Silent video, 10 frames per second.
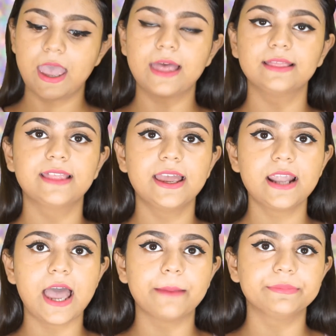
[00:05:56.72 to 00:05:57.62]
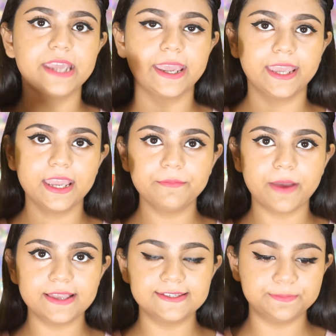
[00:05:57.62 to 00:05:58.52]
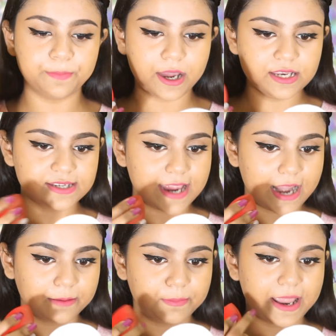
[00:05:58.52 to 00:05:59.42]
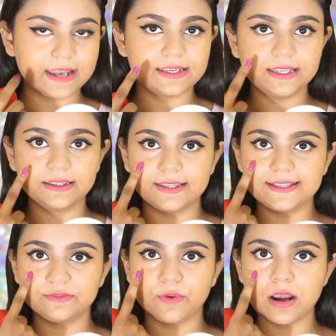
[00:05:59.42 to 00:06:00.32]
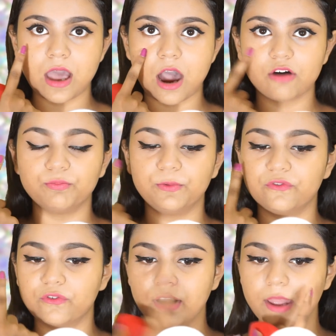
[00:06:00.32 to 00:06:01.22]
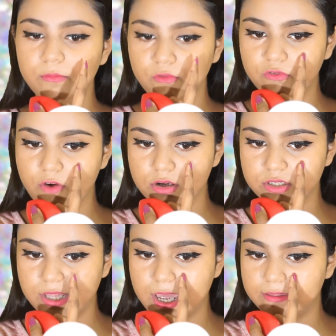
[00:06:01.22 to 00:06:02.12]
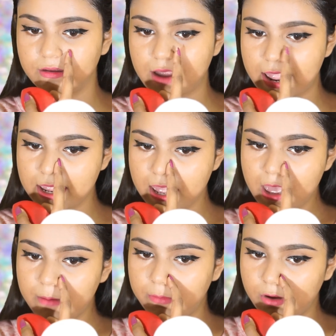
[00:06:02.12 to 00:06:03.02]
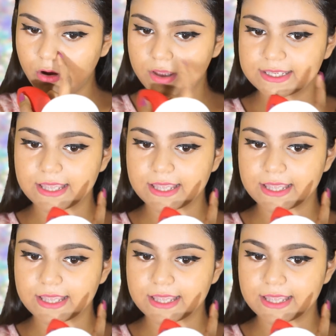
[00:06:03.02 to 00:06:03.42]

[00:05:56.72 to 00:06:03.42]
And then I'm taking my sponge and blending this one out before I move on to the other eye, because